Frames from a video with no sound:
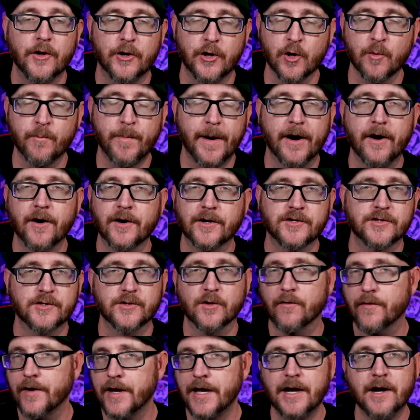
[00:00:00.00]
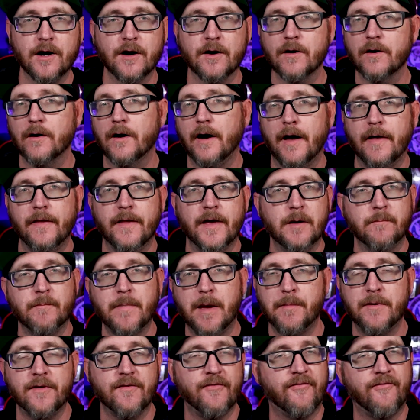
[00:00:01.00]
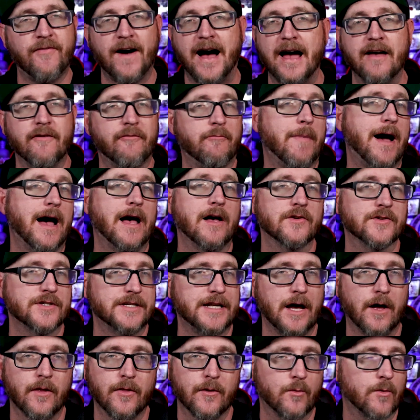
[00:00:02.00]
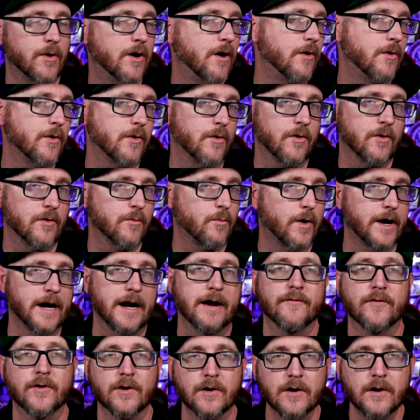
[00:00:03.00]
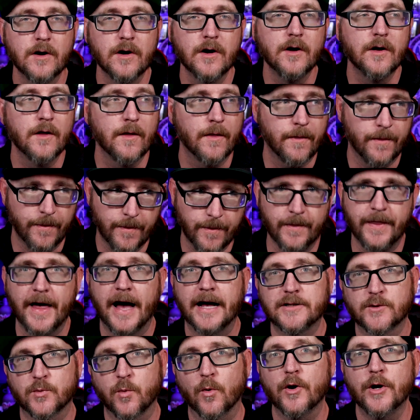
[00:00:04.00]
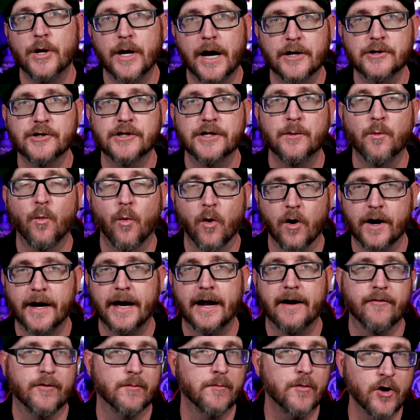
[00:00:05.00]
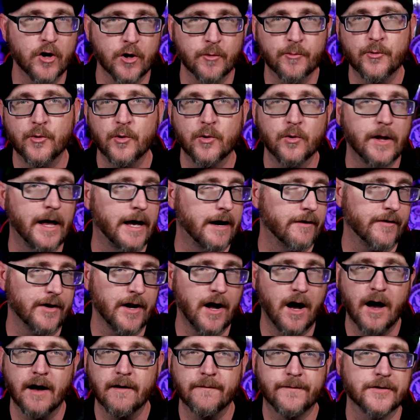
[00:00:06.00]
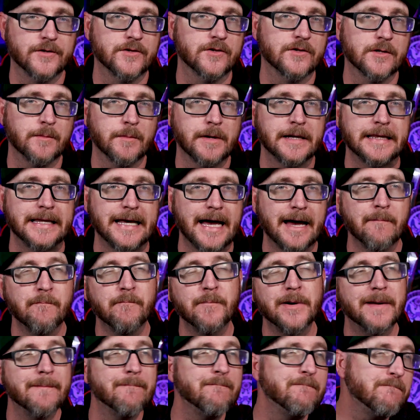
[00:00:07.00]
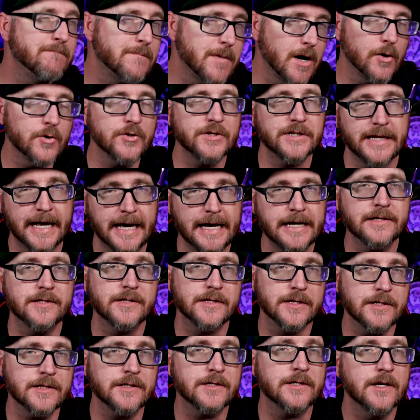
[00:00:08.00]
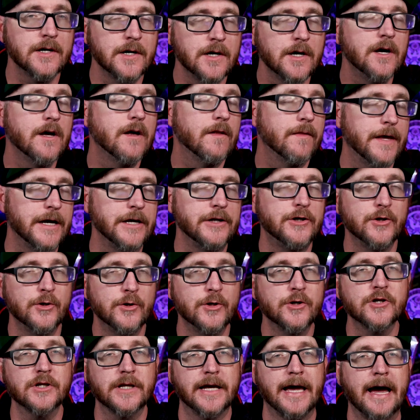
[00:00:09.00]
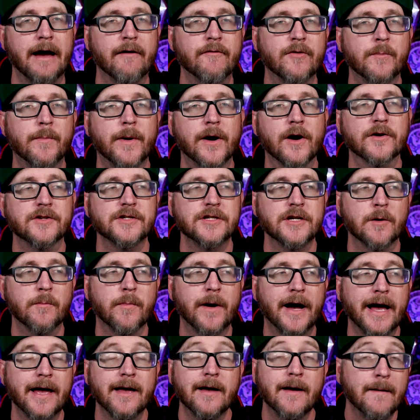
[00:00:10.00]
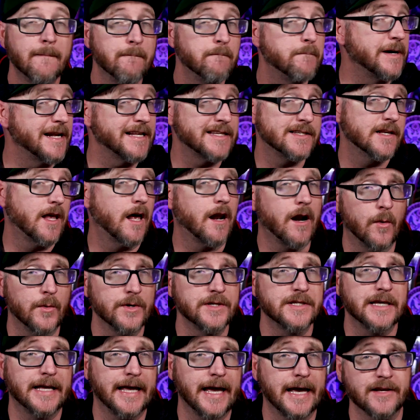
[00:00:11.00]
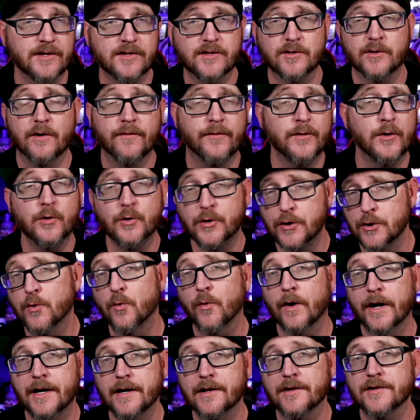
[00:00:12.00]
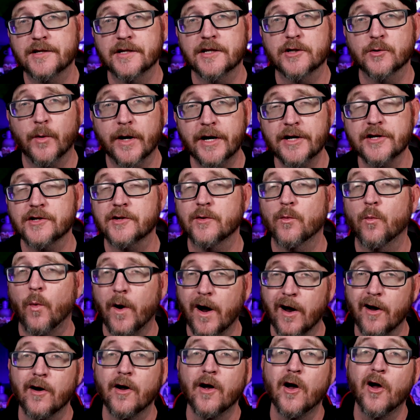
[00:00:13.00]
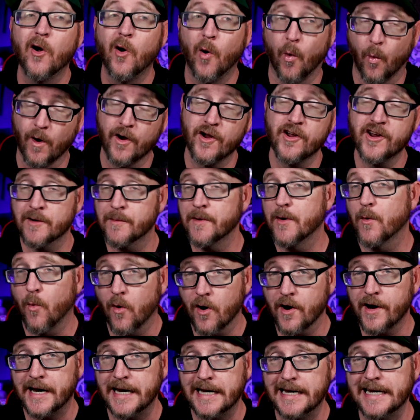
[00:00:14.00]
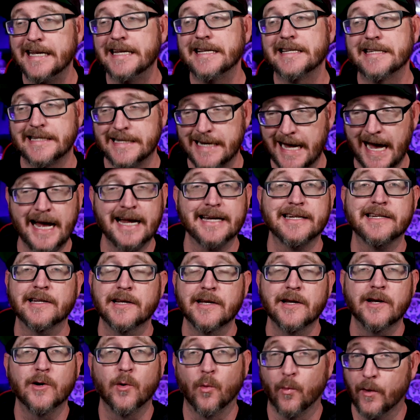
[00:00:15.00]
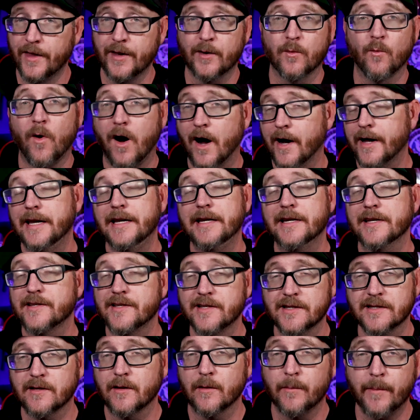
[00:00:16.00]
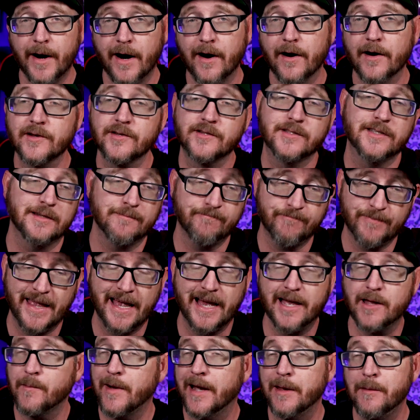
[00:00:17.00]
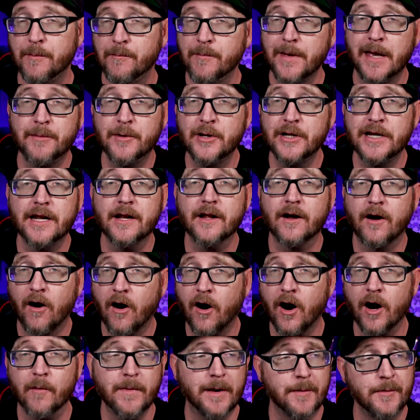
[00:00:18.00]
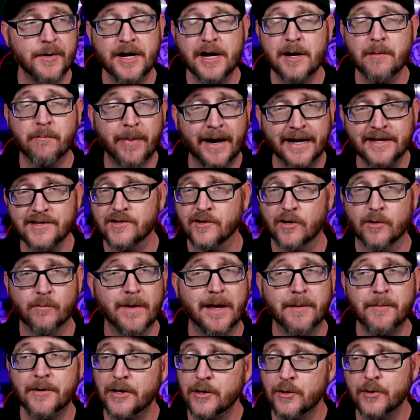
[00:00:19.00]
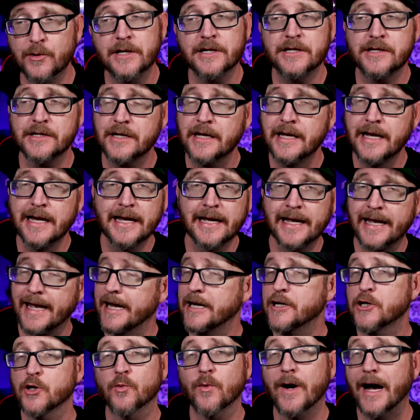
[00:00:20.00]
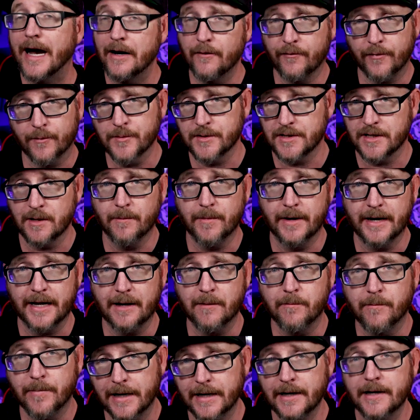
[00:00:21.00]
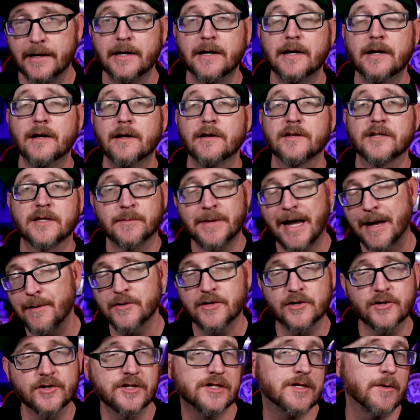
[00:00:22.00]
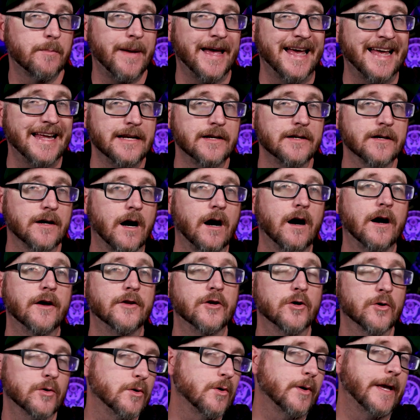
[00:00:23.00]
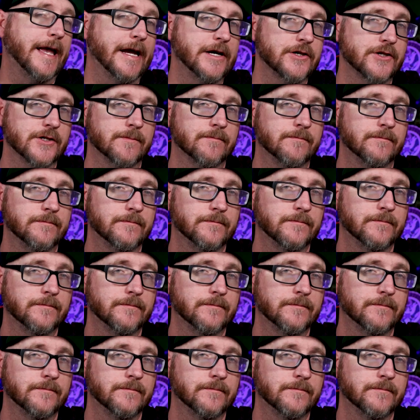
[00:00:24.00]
your barracks is over here and then maybe five miles down the road or whatever, that's where you actually work out of the motor pool, out of an office or something like that. But most cases, they do usually have the barracks nearby, but it's not always the case. So if you do run into the situation where where you're gonna be working is not within walking distance of the barracks, then yeah, you might maybe you need a car, maybe you need a bicycle, maybe you need to catch a ride from somebody, but sometimes it'll just depend on your location.